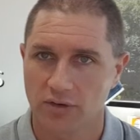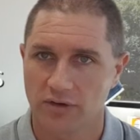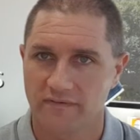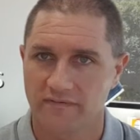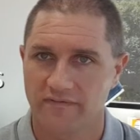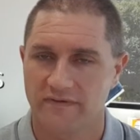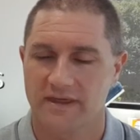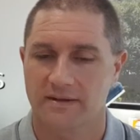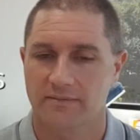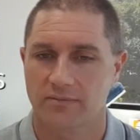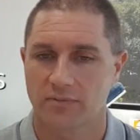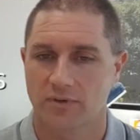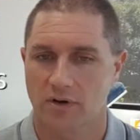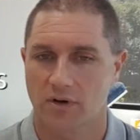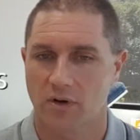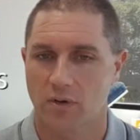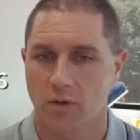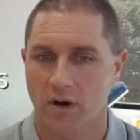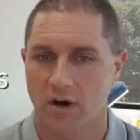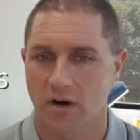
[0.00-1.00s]
of them
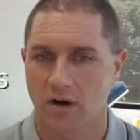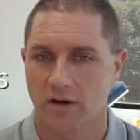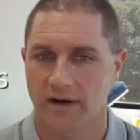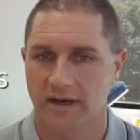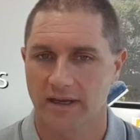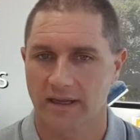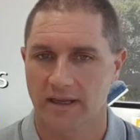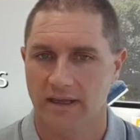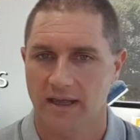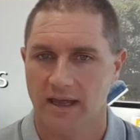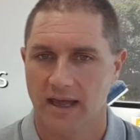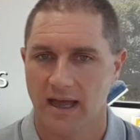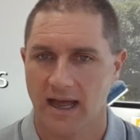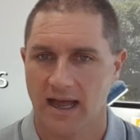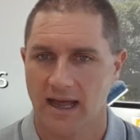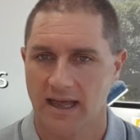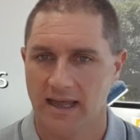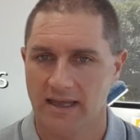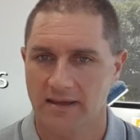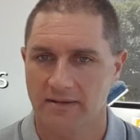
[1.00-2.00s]
requiring
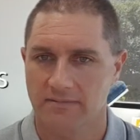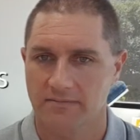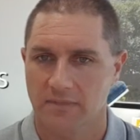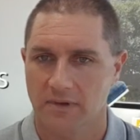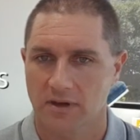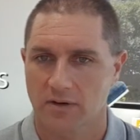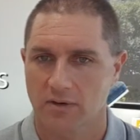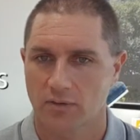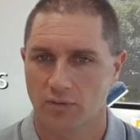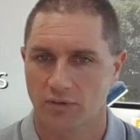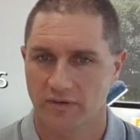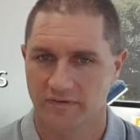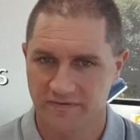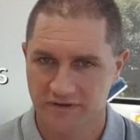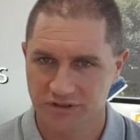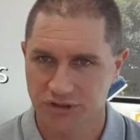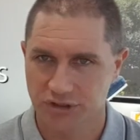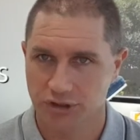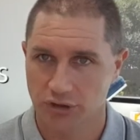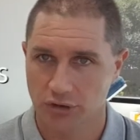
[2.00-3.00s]
a
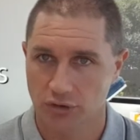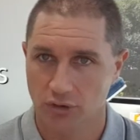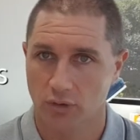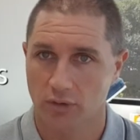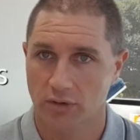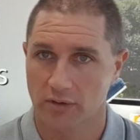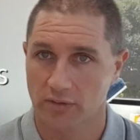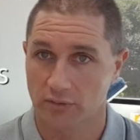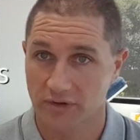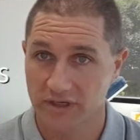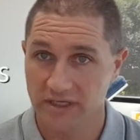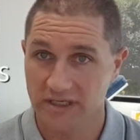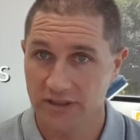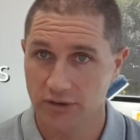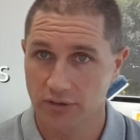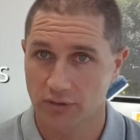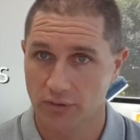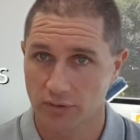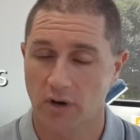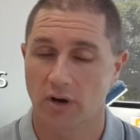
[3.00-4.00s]
revision or a
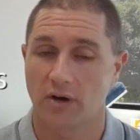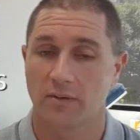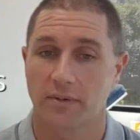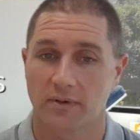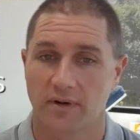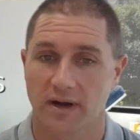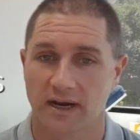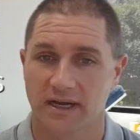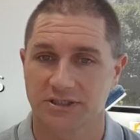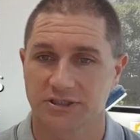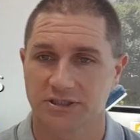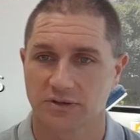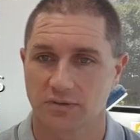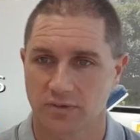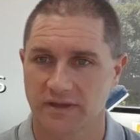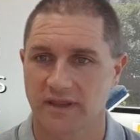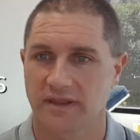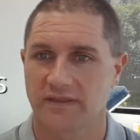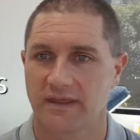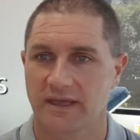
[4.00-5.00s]
redo operation
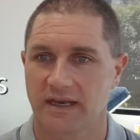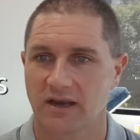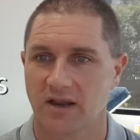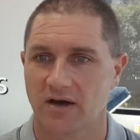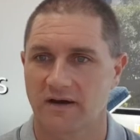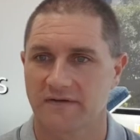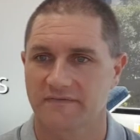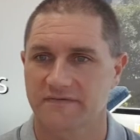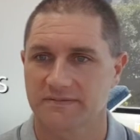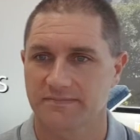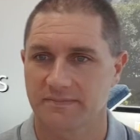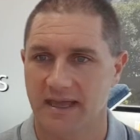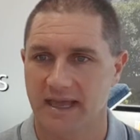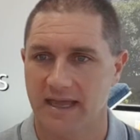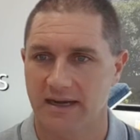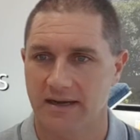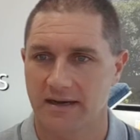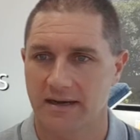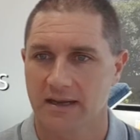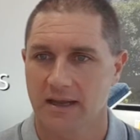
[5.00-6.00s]
within their
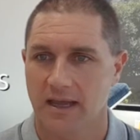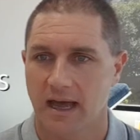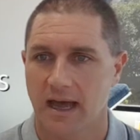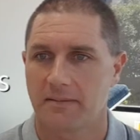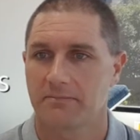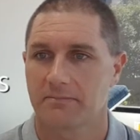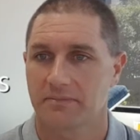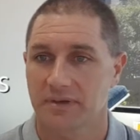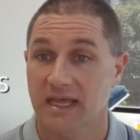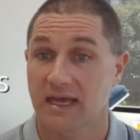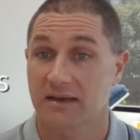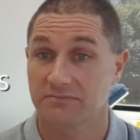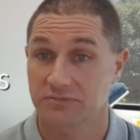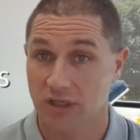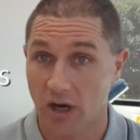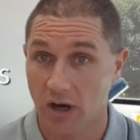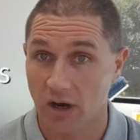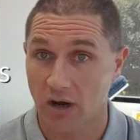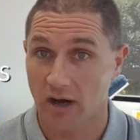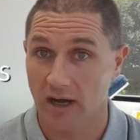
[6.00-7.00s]
lifespan becomes
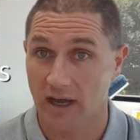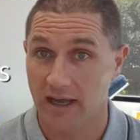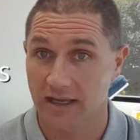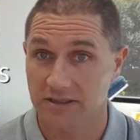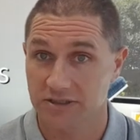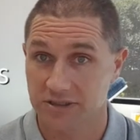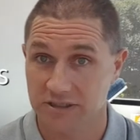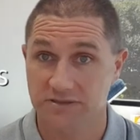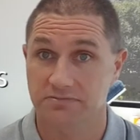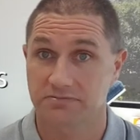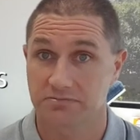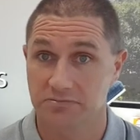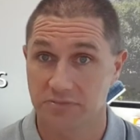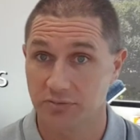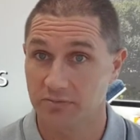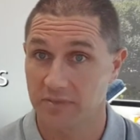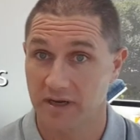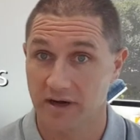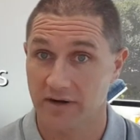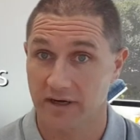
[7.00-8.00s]
higher, just
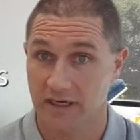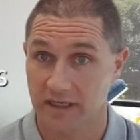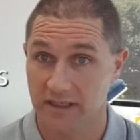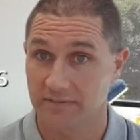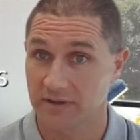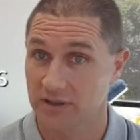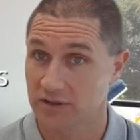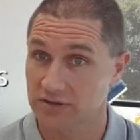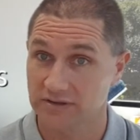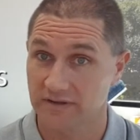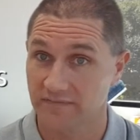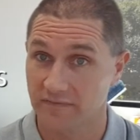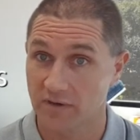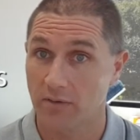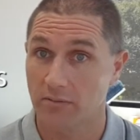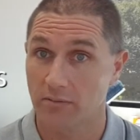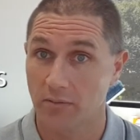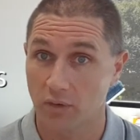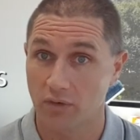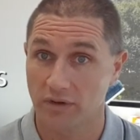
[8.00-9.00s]
numerically, because they've
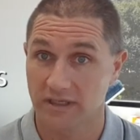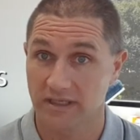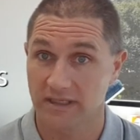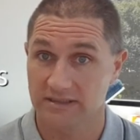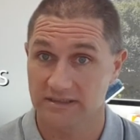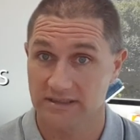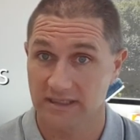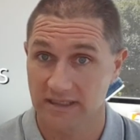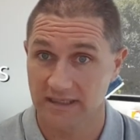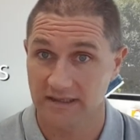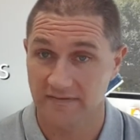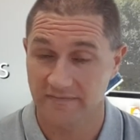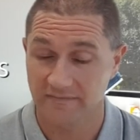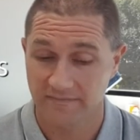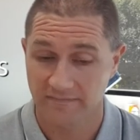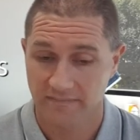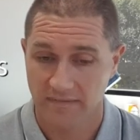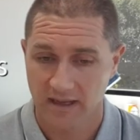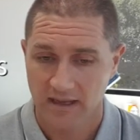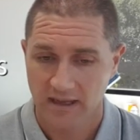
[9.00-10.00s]
got more years to live.
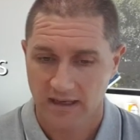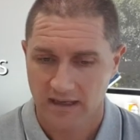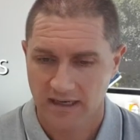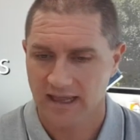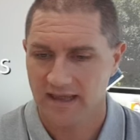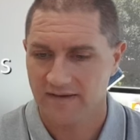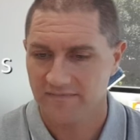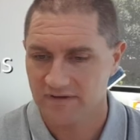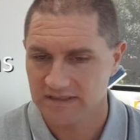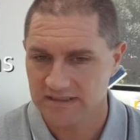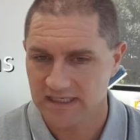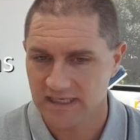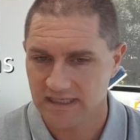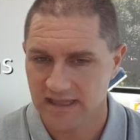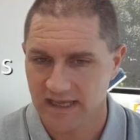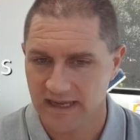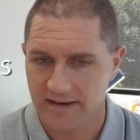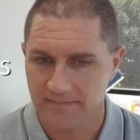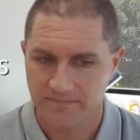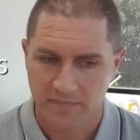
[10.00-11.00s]
Now, having said
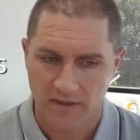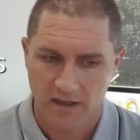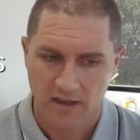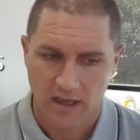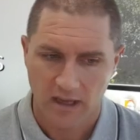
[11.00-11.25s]
that,